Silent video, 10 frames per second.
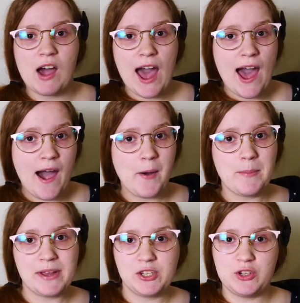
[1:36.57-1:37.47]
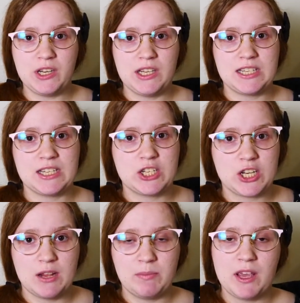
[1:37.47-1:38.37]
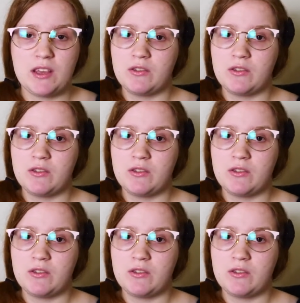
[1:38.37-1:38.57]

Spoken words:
how much you need to shape it,